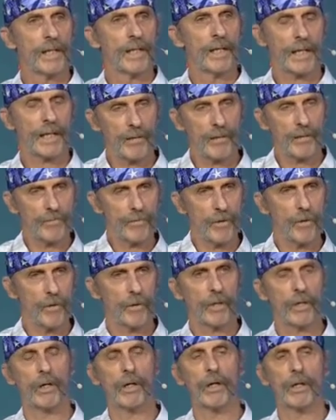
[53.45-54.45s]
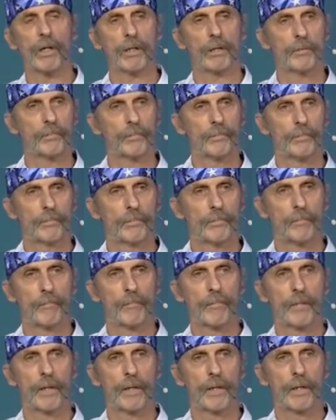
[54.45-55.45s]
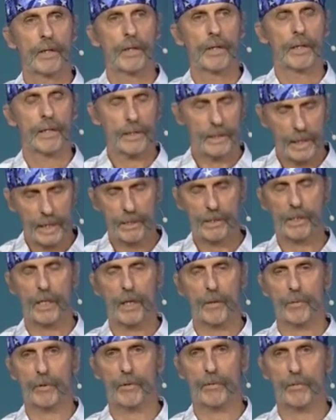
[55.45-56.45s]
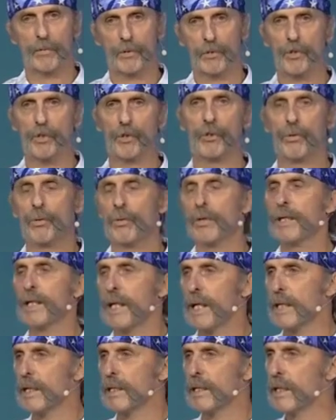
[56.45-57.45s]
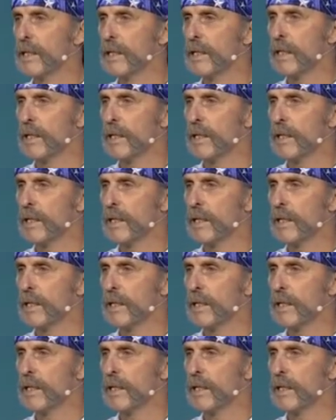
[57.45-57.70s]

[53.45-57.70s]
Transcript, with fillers: I got a phone call in that summer, it was June 28th,